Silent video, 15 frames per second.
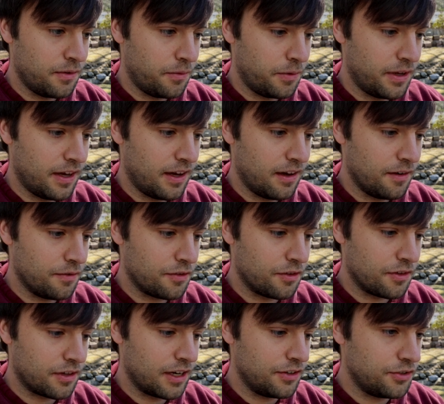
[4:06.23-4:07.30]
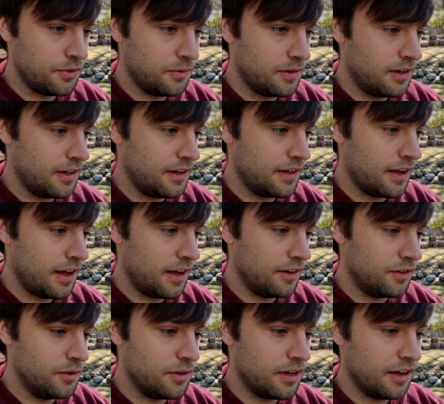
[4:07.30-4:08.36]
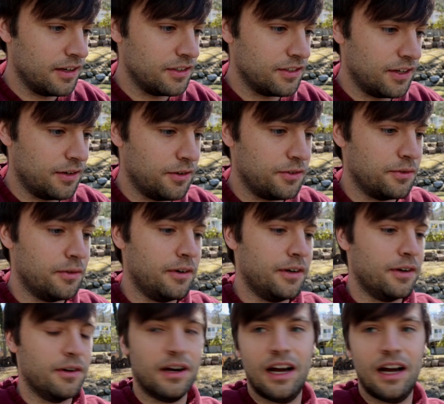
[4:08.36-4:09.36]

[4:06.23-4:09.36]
we have Saskatchewan, and Yukon Territory.